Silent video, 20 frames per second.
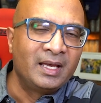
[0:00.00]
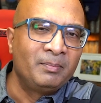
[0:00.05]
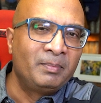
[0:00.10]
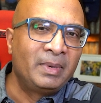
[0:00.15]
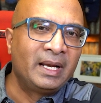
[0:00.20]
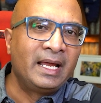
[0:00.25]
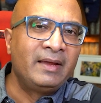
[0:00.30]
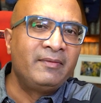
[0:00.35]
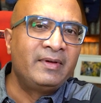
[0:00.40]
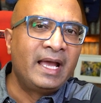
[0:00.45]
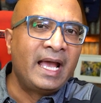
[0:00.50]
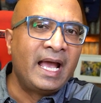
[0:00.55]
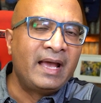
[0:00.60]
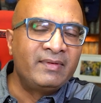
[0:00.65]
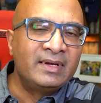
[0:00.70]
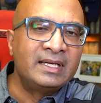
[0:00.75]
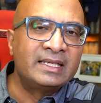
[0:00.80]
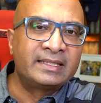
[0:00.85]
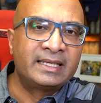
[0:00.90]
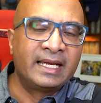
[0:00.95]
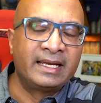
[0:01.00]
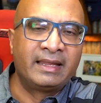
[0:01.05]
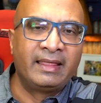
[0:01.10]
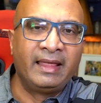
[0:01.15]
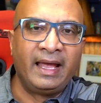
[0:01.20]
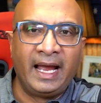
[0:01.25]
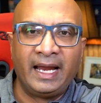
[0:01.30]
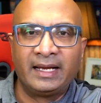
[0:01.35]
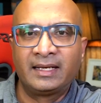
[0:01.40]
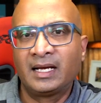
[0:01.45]
But anyway, having said
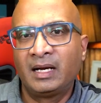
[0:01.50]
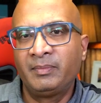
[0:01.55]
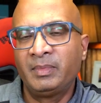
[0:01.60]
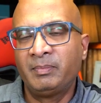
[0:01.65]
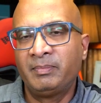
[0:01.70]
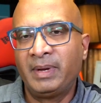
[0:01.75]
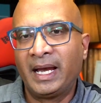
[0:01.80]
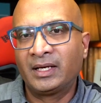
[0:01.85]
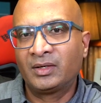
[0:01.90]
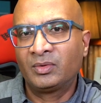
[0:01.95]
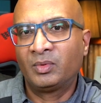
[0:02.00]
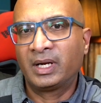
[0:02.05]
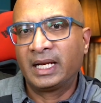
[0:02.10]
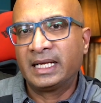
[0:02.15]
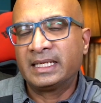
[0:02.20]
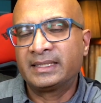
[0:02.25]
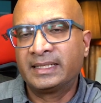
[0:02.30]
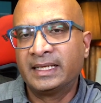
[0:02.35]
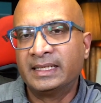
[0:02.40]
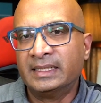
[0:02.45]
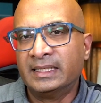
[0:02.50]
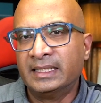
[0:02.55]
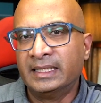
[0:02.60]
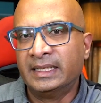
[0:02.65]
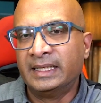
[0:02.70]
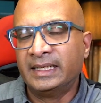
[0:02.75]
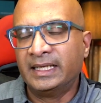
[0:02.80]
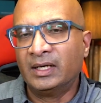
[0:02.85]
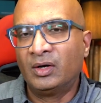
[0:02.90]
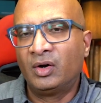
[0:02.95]
that, coming back to what I said
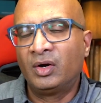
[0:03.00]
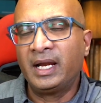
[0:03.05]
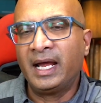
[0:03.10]
earlier,